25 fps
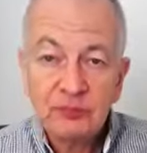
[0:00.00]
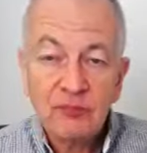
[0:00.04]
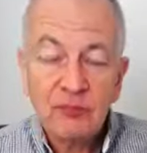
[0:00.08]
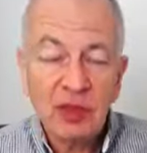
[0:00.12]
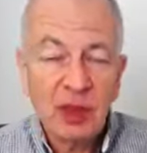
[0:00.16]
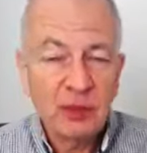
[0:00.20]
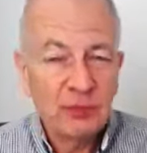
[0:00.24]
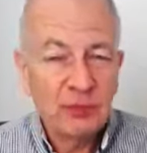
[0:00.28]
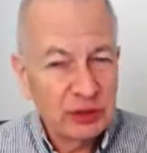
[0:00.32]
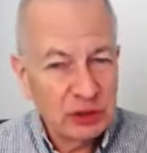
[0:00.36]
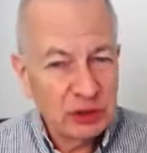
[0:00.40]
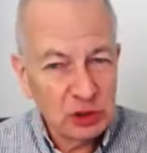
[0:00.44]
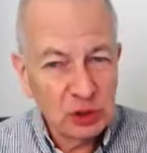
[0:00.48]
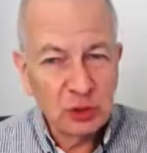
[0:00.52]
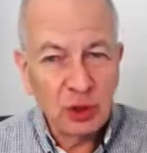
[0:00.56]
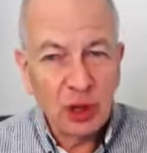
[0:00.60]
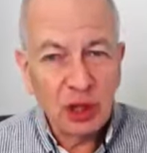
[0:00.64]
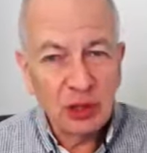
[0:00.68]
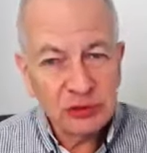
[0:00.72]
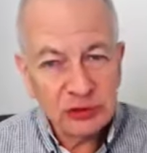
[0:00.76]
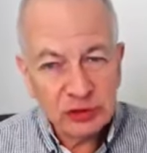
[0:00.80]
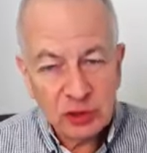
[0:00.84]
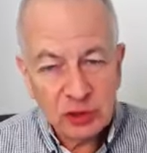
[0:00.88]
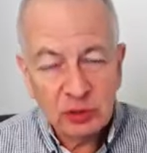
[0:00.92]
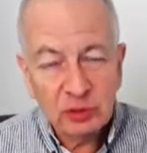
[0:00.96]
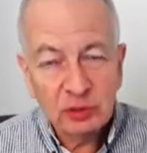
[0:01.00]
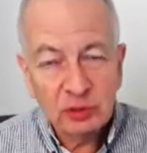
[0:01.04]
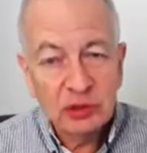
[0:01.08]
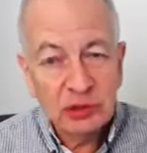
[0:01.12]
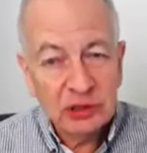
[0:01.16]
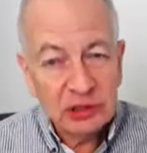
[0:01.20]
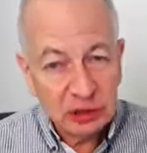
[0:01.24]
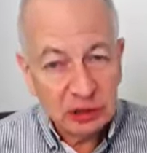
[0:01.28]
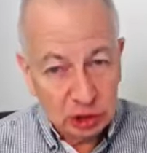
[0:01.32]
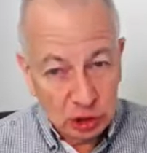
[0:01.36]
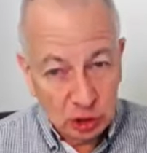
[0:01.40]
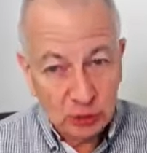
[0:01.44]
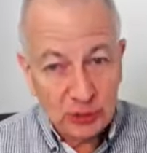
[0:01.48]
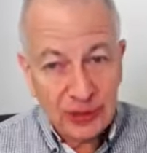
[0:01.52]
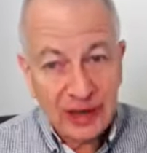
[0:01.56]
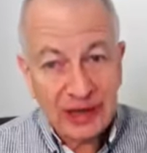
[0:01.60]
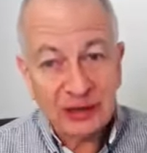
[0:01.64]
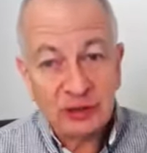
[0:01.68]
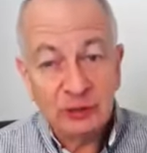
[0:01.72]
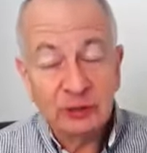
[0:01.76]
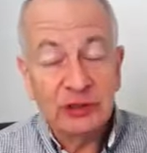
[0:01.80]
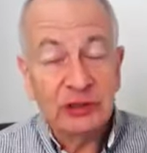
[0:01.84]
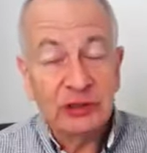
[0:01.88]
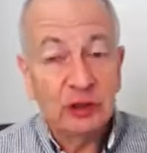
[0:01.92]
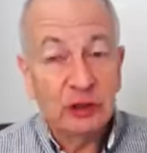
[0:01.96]
but you also
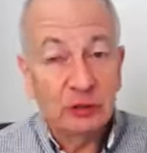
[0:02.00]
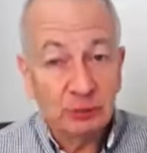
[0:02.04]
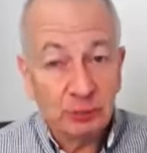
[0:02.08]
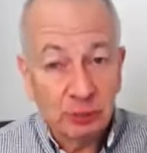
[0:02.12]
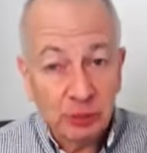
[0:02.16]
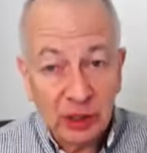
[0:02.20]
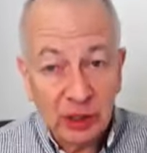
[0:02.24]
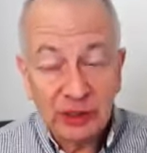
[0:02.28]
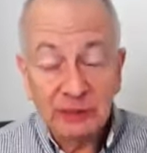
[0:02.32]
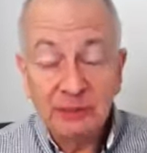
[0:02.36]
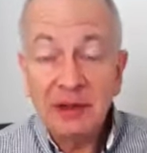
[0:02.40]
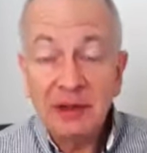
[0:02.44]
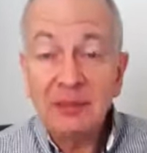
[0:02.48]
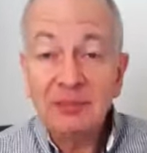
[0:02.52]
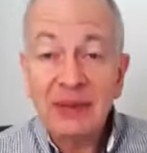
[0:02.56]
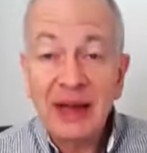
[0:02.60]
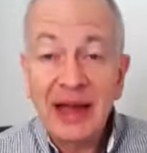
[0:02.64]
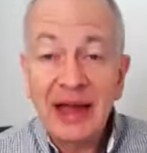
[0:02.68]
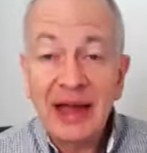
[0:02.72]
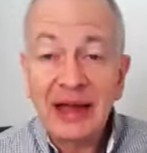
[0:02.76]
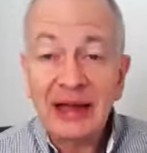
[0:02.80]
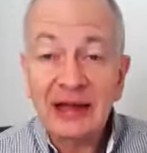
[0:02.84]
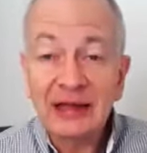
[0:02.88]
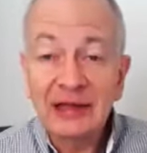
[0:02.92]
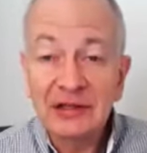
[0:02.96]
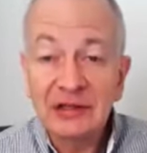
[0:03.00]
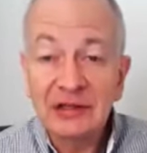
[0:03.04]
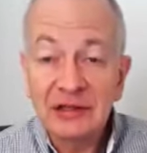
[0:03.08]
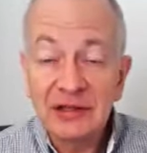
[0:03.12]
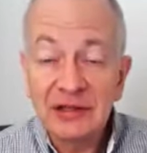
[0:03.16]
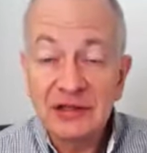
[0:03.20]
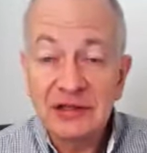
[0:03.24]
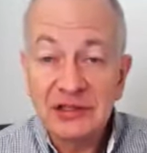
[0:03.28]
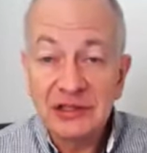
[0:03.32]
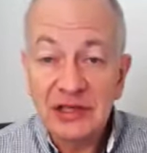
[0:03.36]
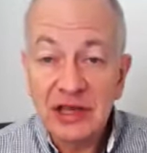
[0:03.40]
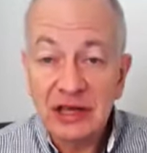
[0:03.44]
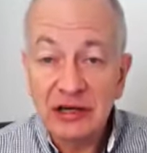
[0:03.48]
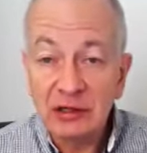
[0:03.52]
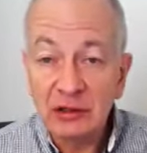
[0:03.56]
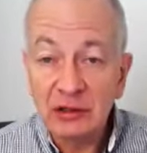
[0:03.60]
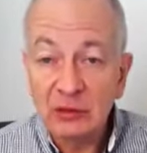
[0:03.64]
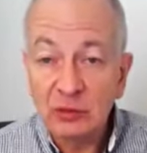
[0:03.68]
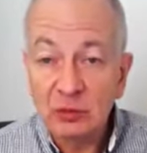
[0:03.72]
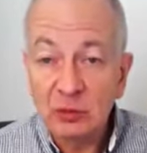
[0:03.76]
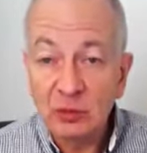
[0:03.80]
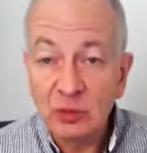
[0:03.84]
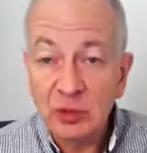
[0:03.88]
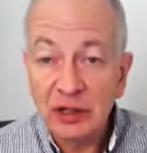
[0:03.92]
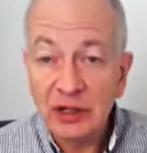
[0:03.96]
correct me. You bring me back into the
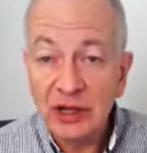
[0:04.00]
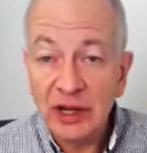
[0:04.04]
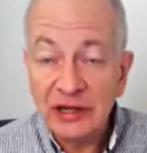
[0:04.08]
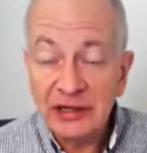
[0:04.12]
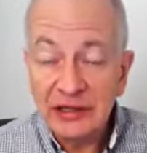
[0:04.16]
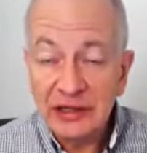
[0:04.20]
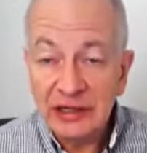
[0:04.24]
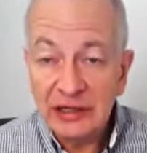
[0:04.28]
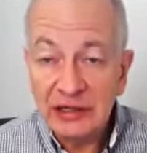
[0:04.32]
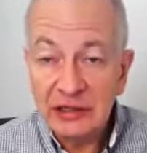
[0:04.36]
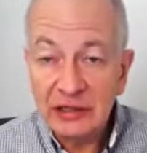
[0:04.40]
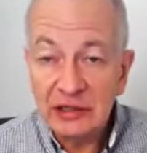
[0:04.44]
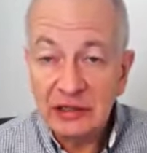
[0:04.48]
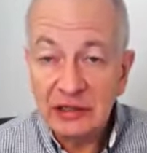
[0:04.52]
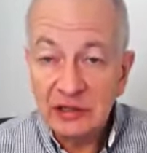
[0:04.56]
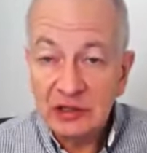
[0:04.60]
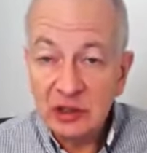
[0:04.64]
center when I need it.